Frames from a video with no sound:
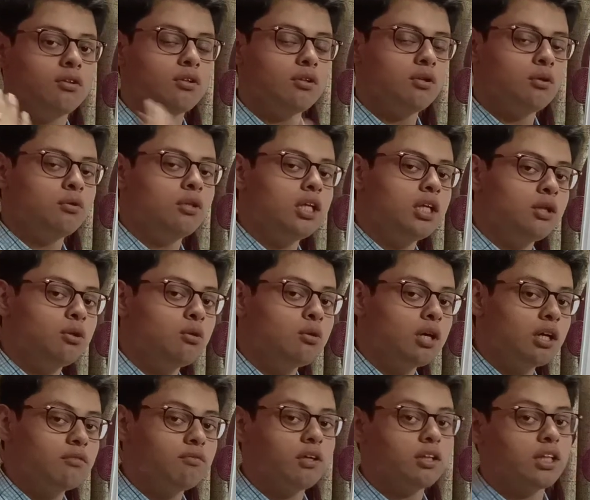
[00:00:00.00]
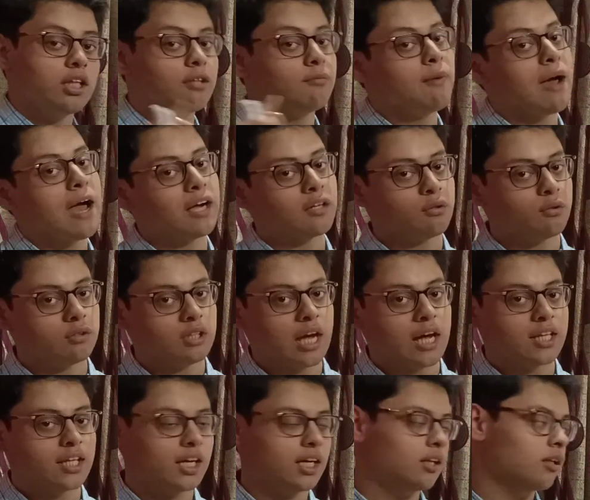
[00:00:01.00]
you need to convert it back to
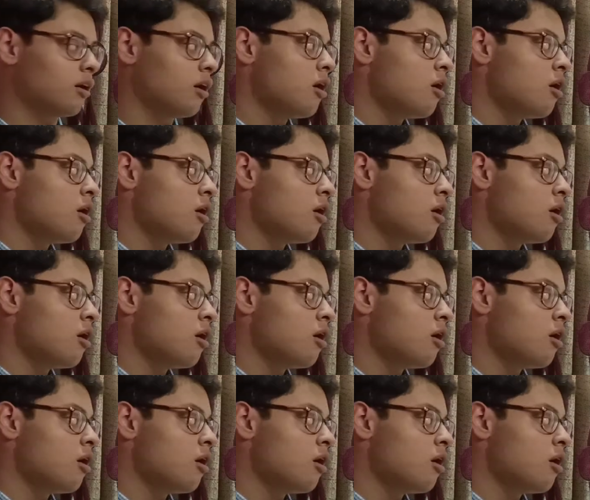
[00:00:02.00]
direct.